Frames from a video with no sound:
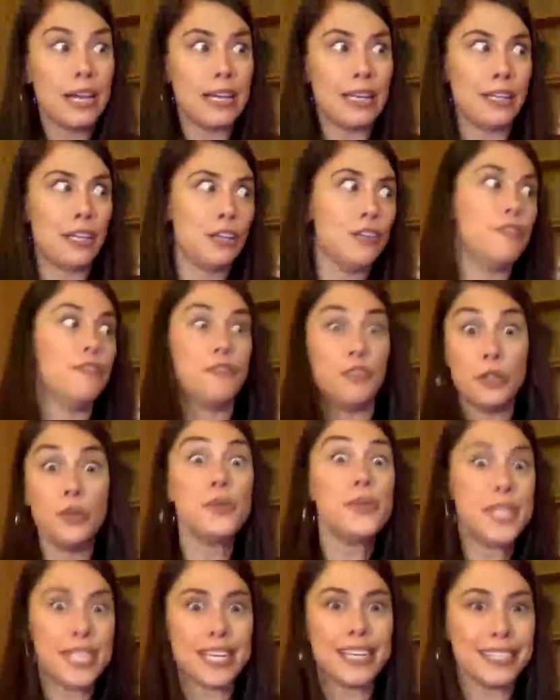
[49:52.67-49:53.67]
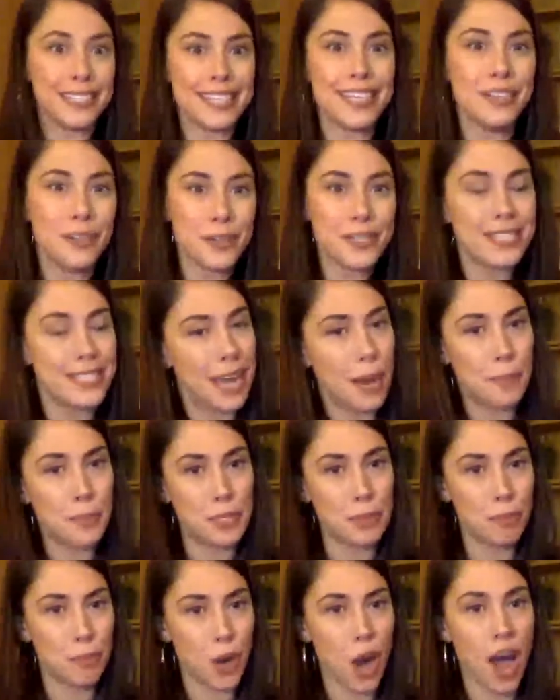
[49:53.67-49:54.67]
confusing legal steps
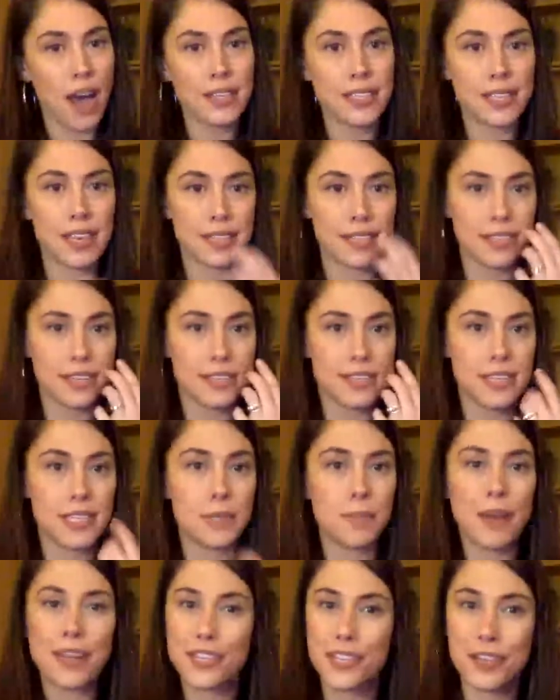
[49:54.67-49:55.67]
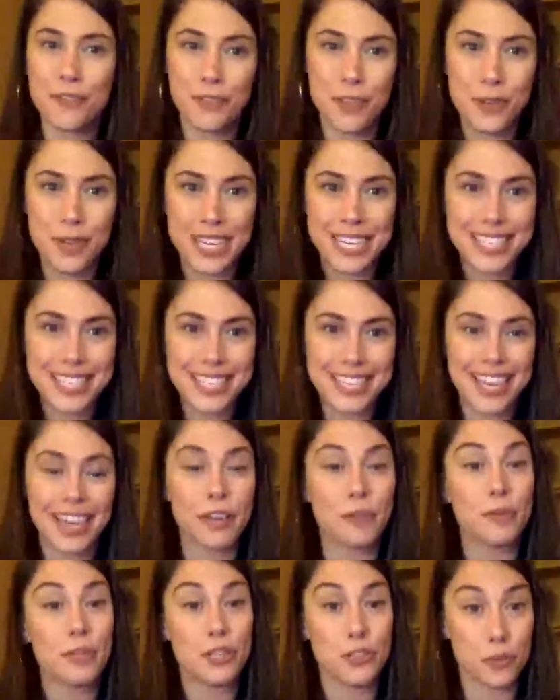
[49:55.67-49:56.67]
and processes, especially if you need to get a
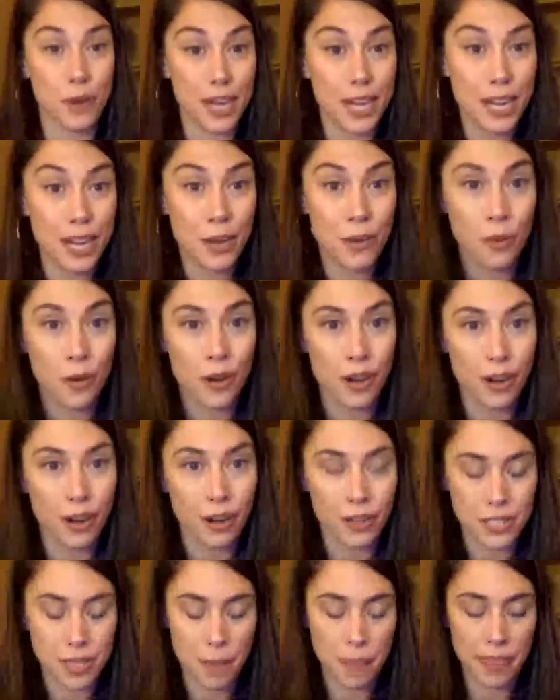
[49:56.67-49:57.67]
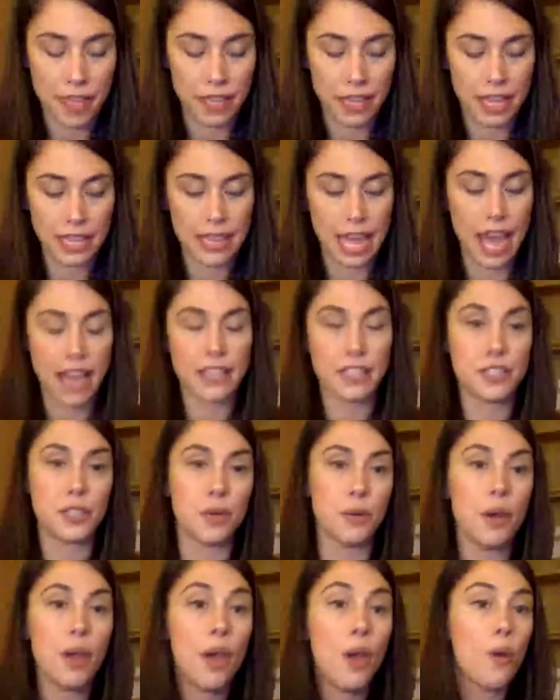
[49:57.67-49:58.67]
restraining order or something like that.
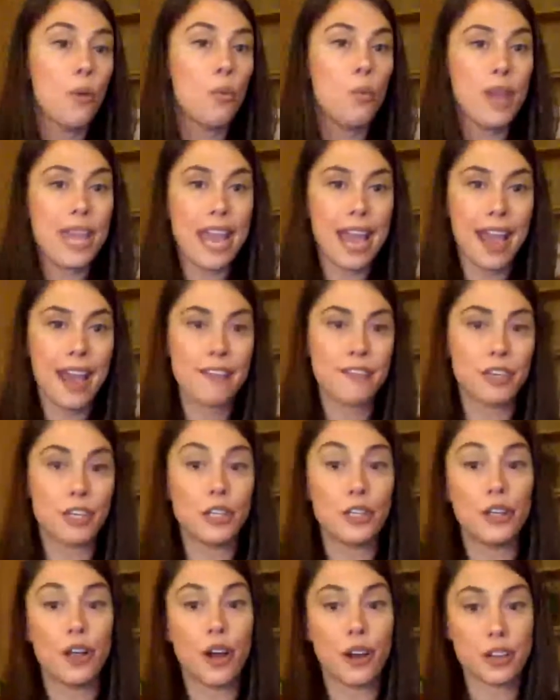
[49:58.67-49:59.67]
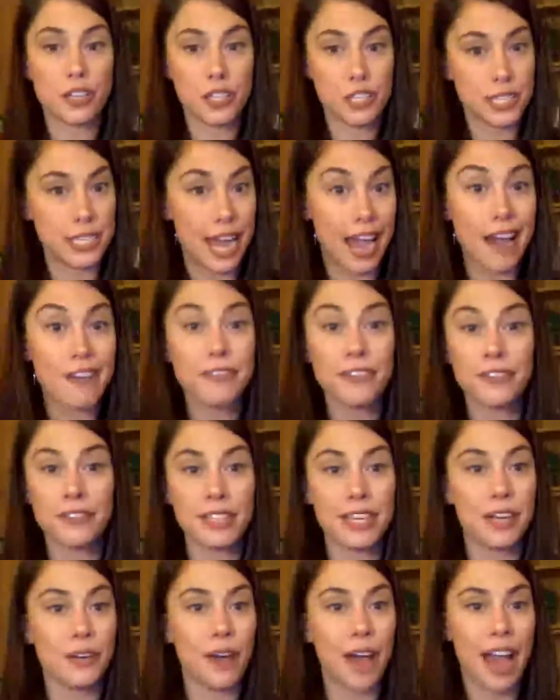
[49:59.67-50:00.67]
So we have a large staff of
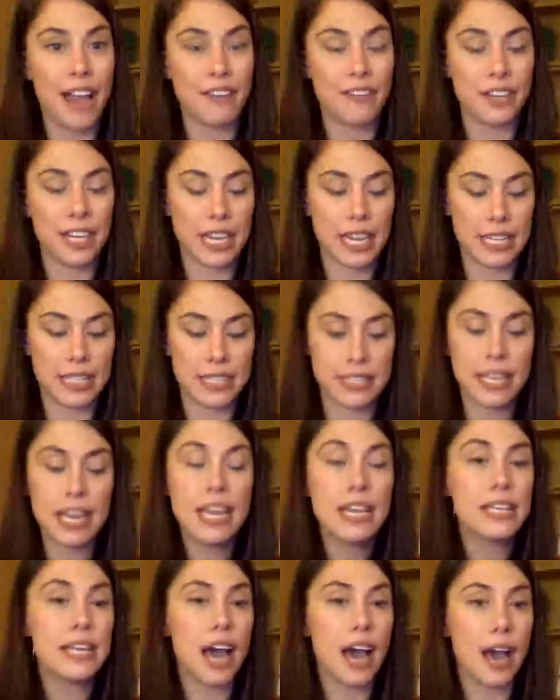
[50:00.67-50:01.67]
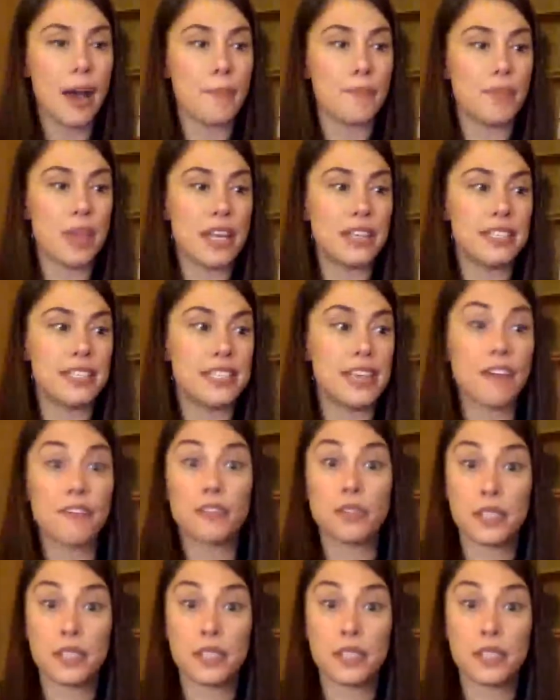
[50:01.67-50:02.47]
legal advocates and several